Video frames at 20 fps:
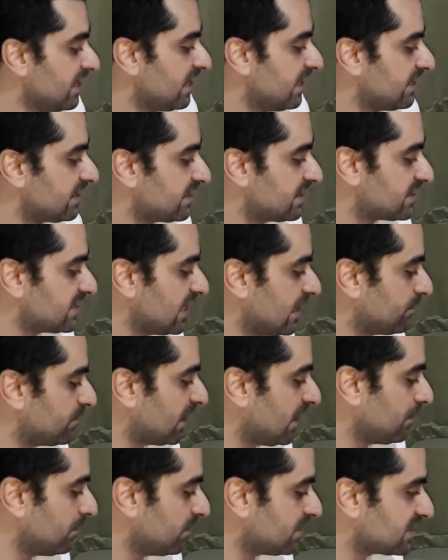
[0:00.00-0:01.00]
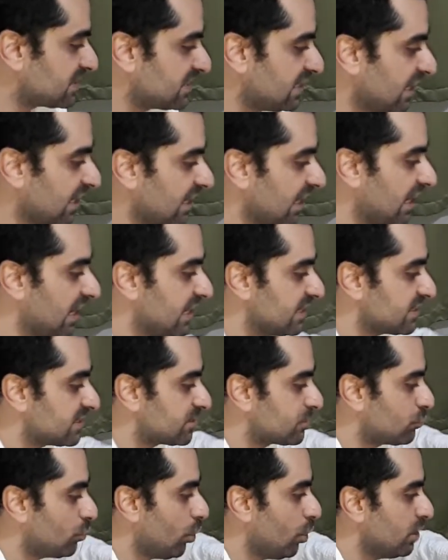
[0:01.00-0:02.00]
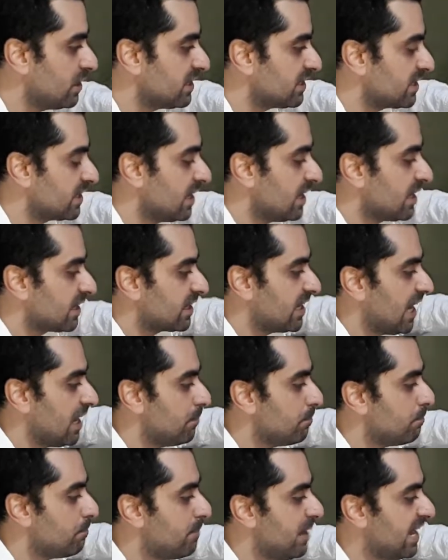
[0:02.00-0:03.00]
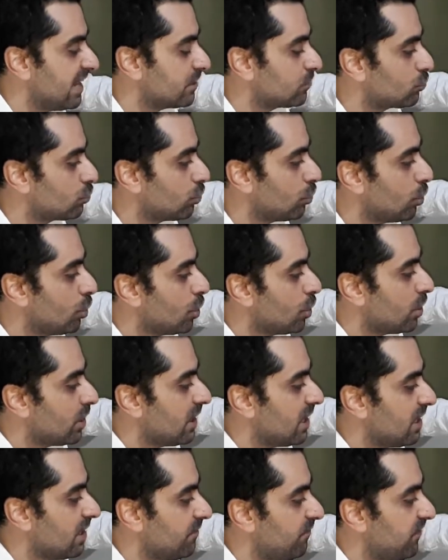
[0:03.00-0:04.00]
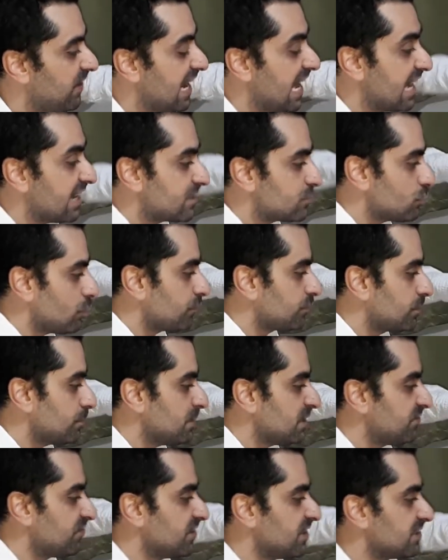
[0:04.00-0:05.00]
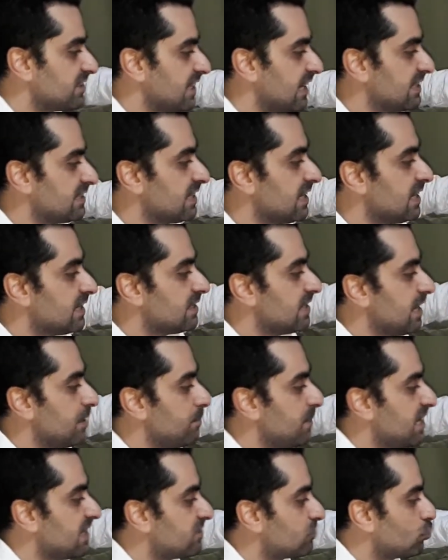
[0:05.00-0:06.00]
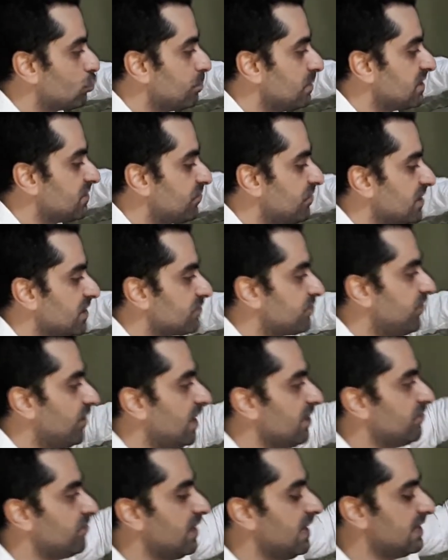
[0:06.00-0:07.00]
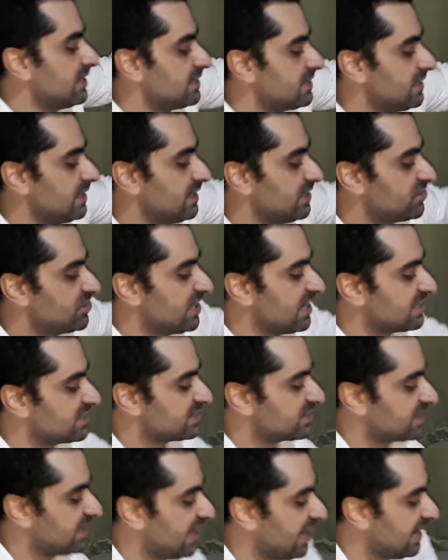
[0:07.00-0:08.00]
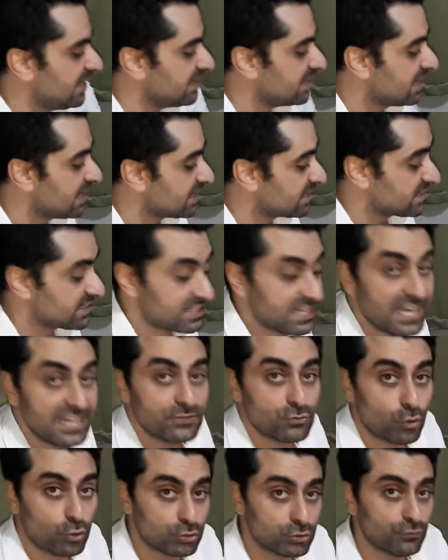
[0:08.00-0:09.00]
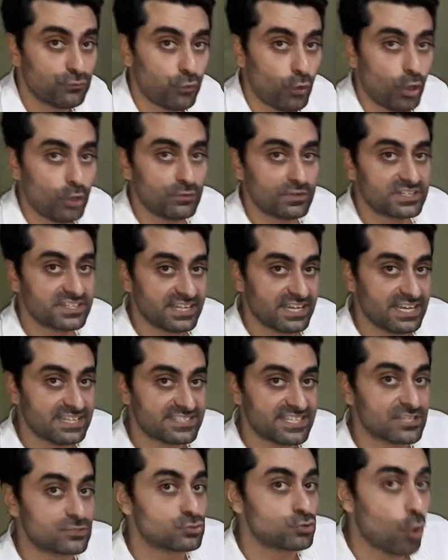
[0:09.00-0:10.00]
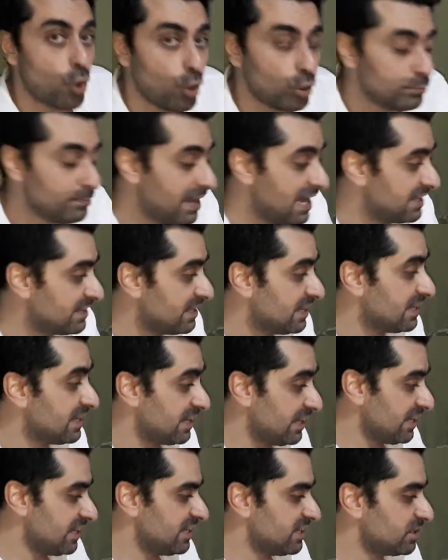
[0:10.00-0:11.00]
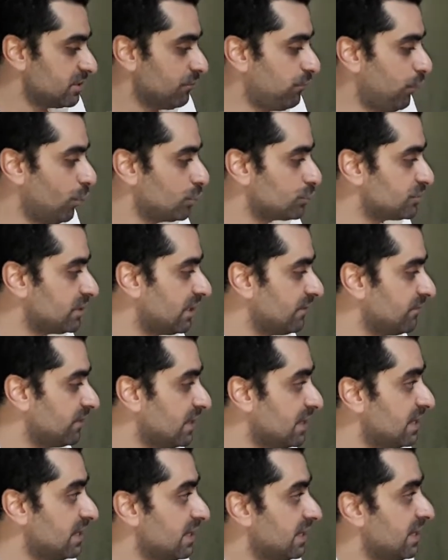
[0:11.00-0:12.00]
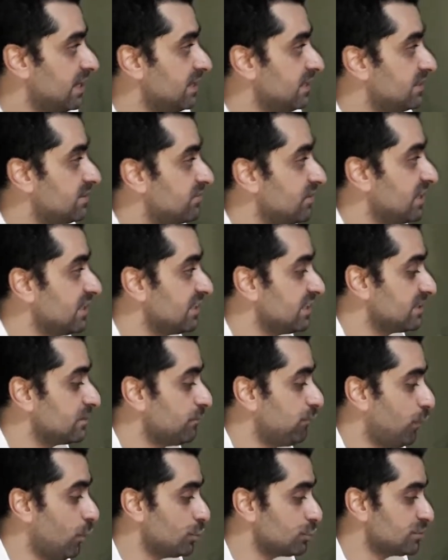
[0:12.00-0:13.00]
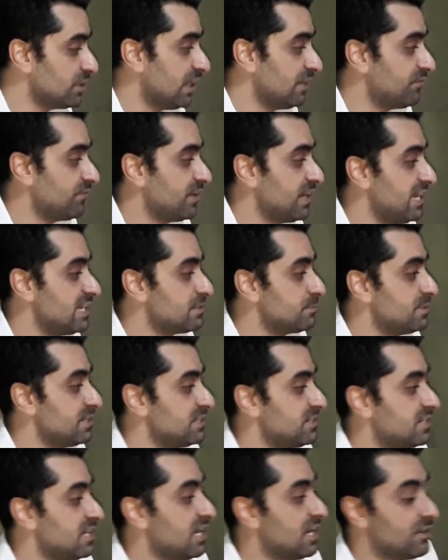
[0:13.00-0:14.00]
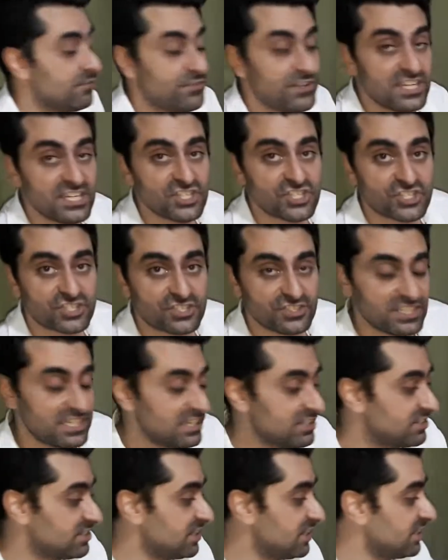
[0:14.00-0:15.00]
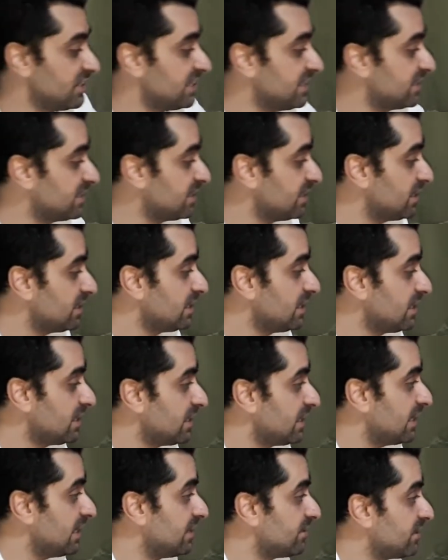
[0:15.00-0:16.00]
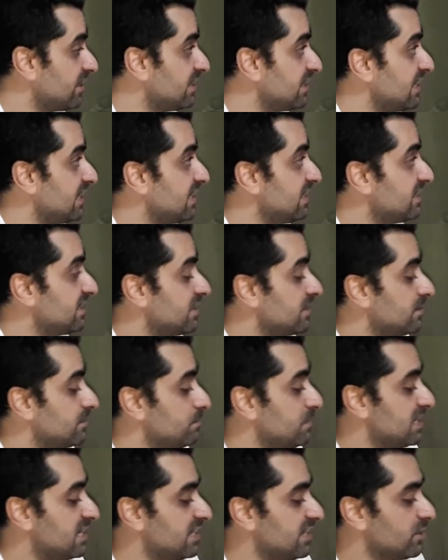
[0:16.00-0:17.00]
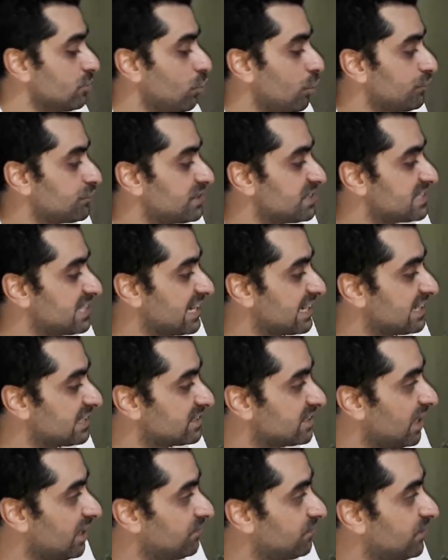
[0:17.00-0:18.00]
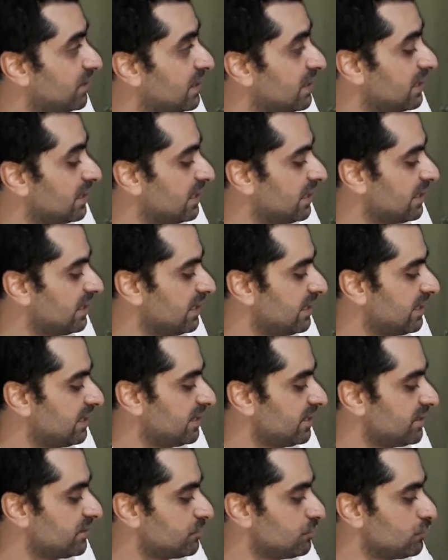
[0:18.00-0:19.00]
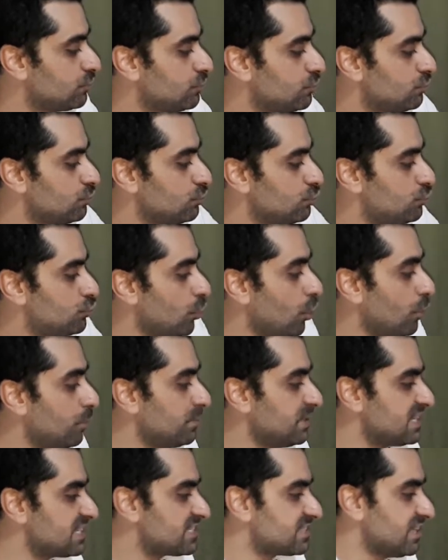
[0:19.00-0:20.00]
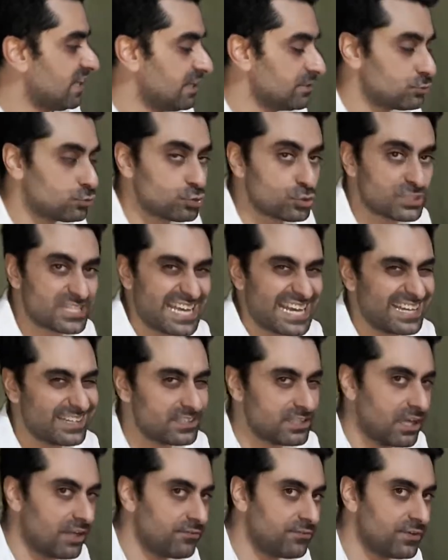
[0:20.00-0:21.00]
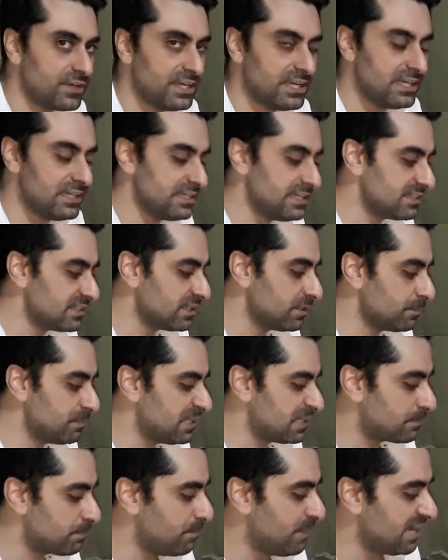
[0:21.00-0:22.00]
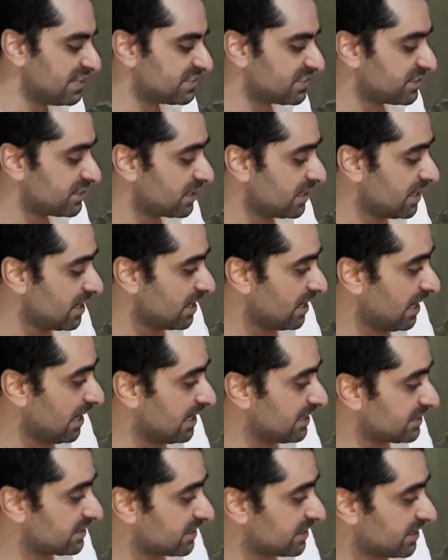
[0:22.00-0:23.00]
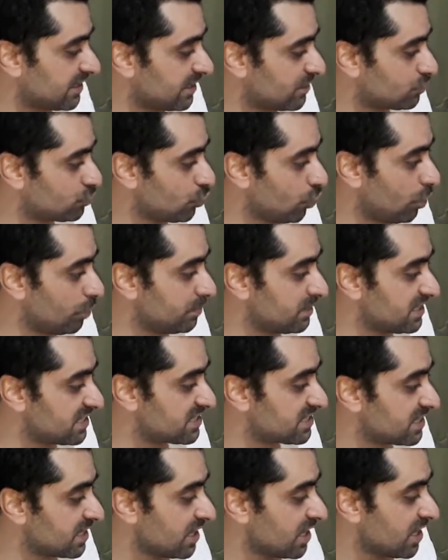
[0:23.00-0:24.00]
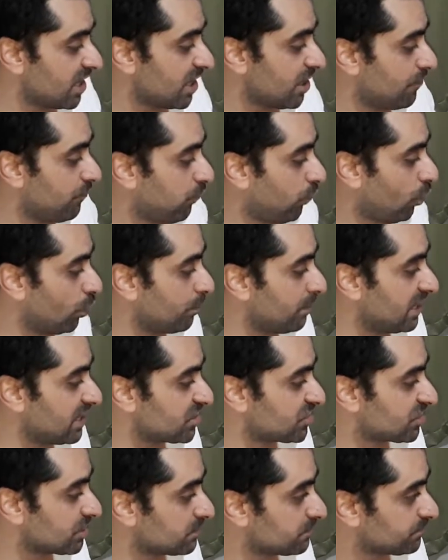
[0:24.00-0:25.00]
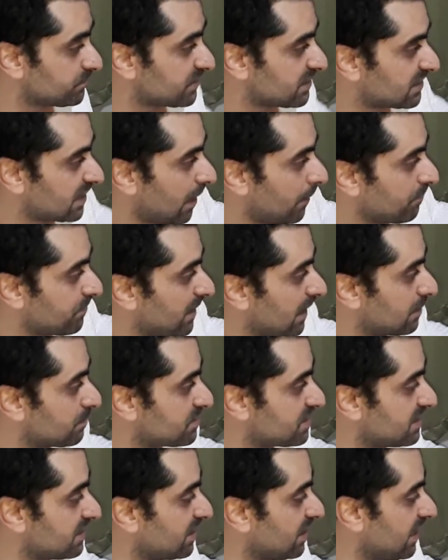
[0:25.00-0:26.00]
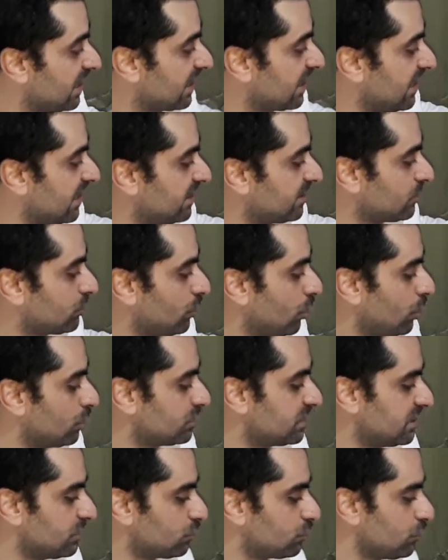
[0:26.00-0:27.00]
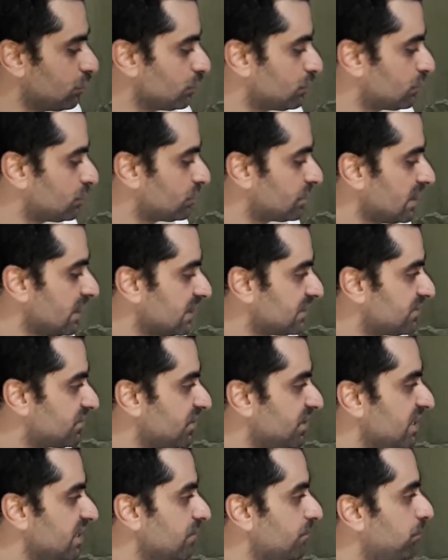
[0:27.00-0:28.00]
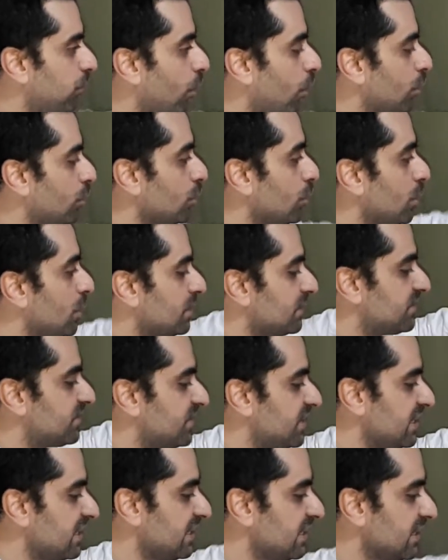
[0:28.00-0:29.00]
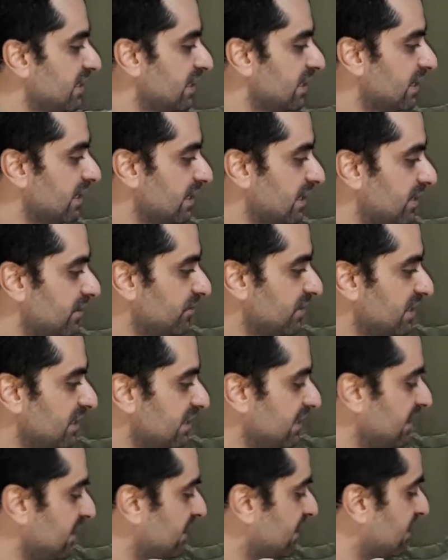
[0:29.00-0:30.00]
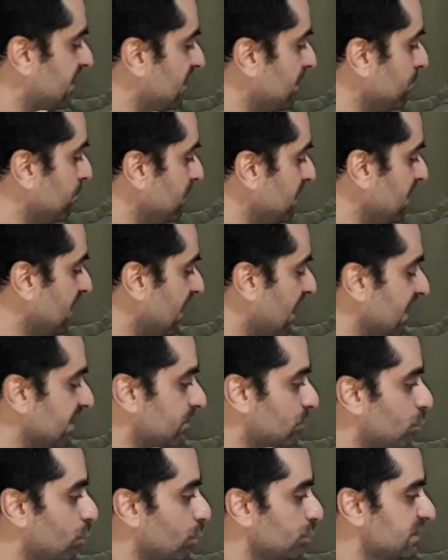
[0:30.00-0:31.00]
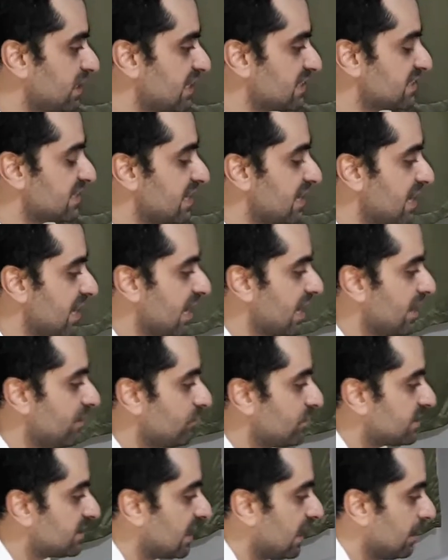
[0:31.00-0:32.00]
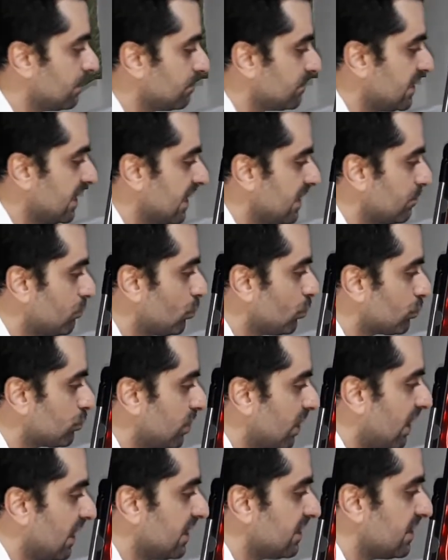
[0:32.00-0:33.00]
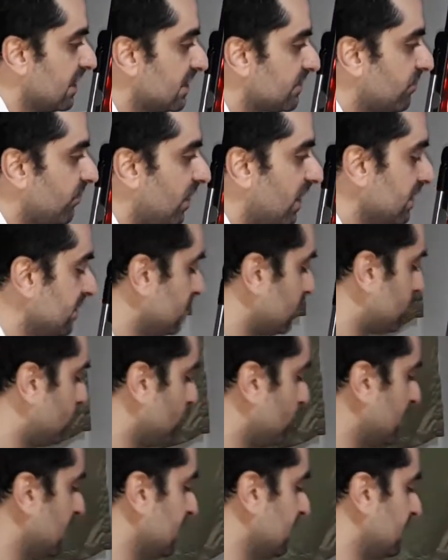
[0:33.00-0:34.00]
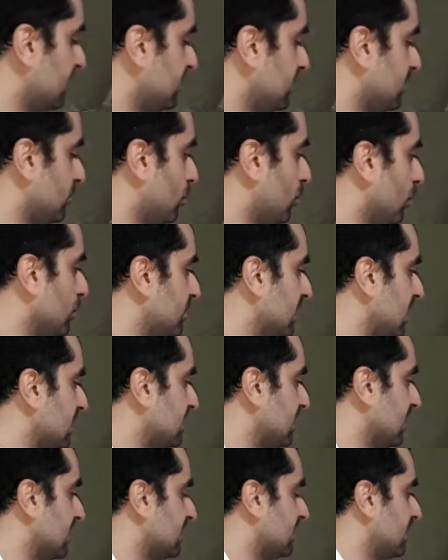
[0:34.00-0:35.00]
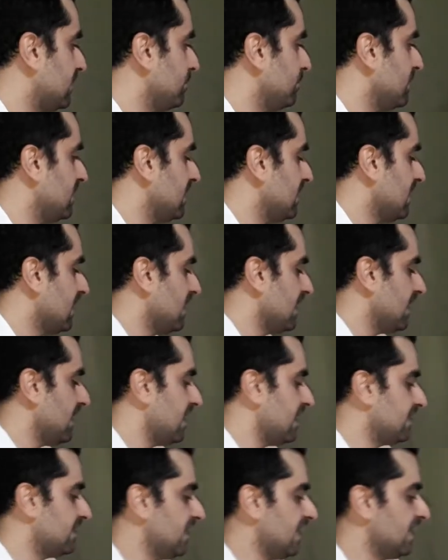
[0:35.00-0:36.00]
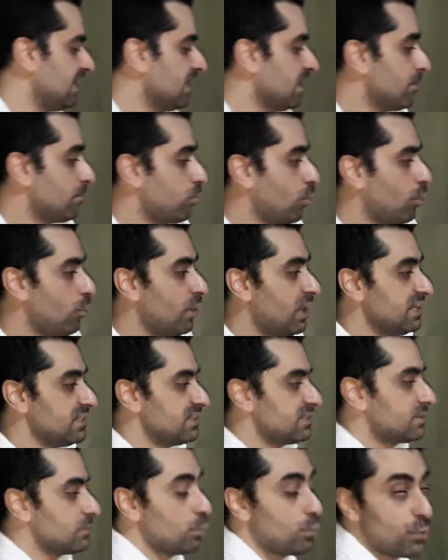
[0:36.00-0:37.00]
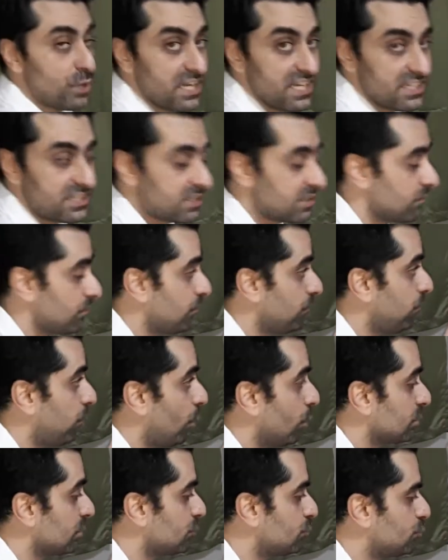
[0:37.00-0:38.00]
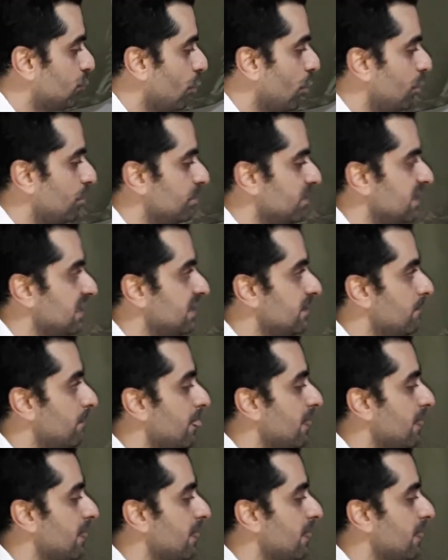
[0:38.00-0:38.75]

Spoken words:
At the same time, Saka and Sterling came back to flanks of the midfield, and they made to midfield 5, and just Kane stayed on the forward as a sole man in the first half. And really the first half has been finished 0-0. In the beginning of the second half, Germany started the second half a little bit better, and Germany's formation sometimes again turned into 3-4-3. Really Kimmich and Gosens, every time they moved higher and wider together, Gosens and Kimmich, they provided the width for the Germany.